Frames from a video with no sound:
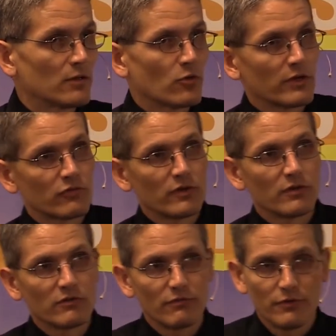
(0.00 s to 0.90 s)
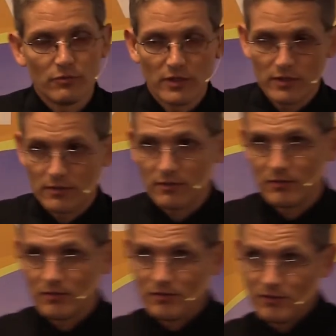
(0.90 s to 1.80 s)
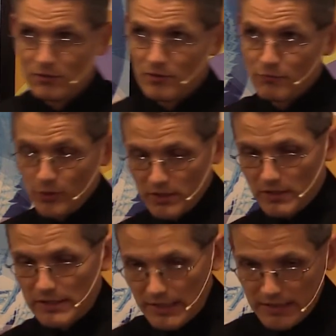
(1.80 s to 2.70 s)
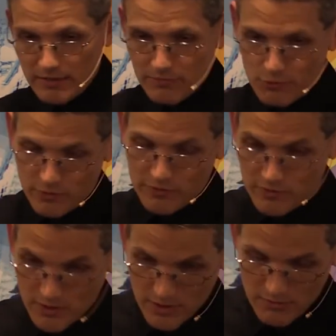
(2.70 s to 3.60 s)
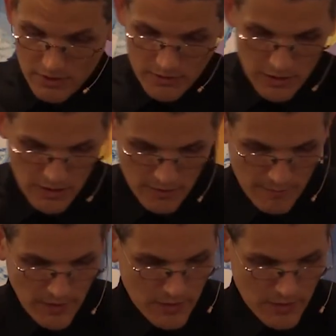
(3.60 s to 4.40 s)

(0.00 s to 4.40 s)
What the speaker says: The question is if you want to avoid the heat, of course it's hot around here,